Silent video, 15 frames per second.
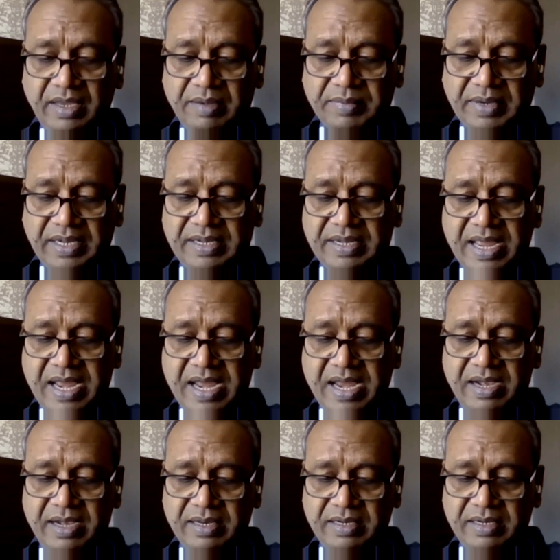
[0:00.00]
And my
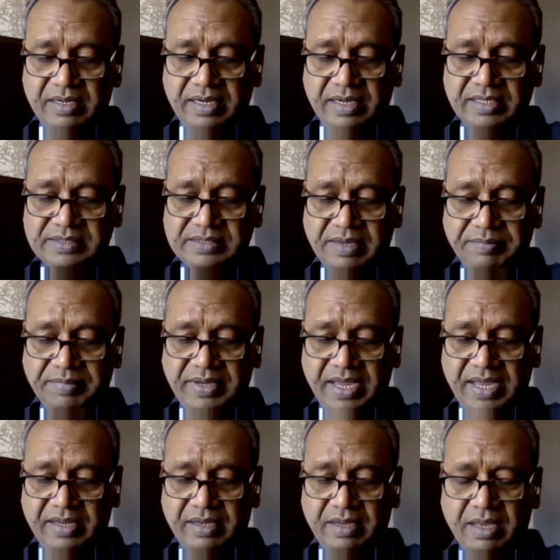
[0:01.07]
dad did his
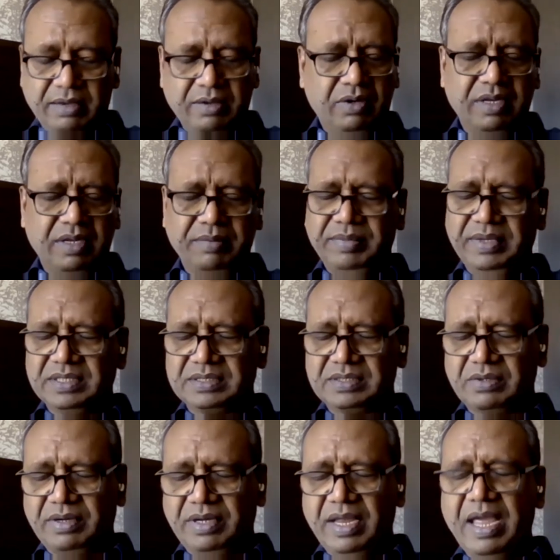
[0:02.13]
MBA, uh, not MBA,
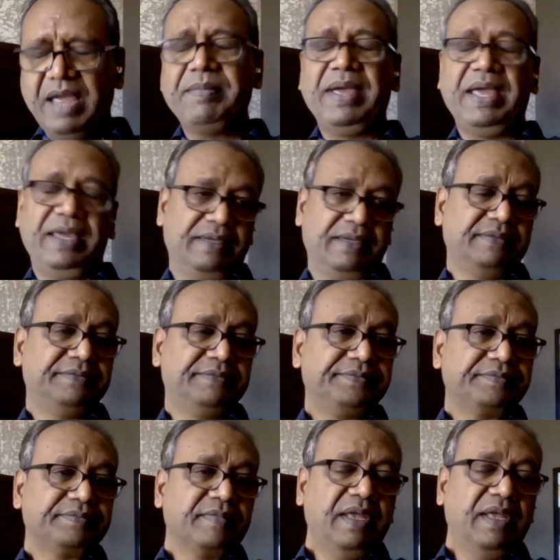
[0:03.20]
sorry, MA
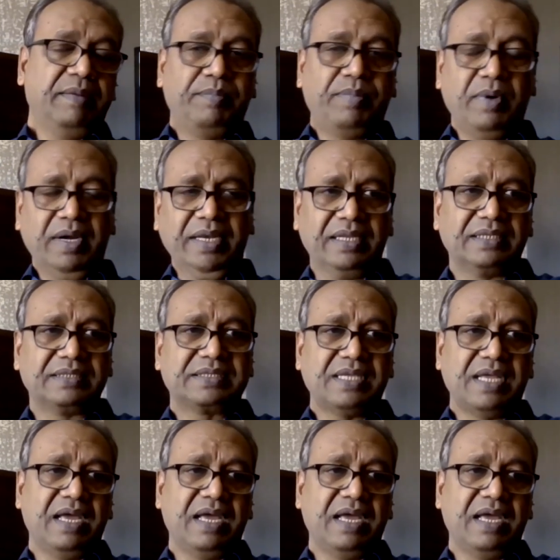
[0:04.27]
in political